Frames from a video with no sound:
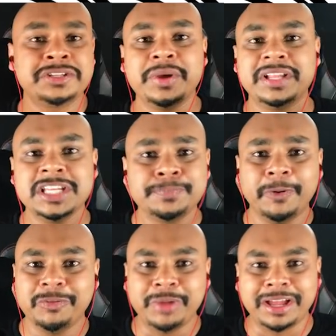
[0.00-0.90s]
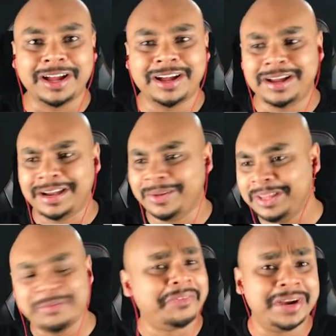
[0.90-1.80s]
so at this point, I don't
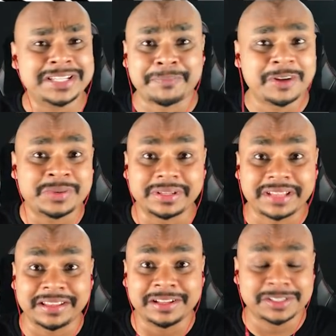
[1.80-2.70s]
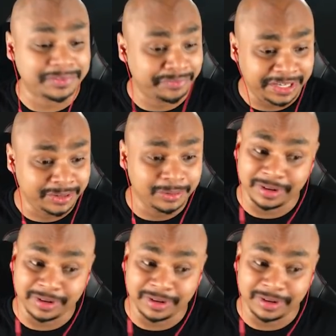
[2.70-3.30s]
think we are very surprised with the titles of the video.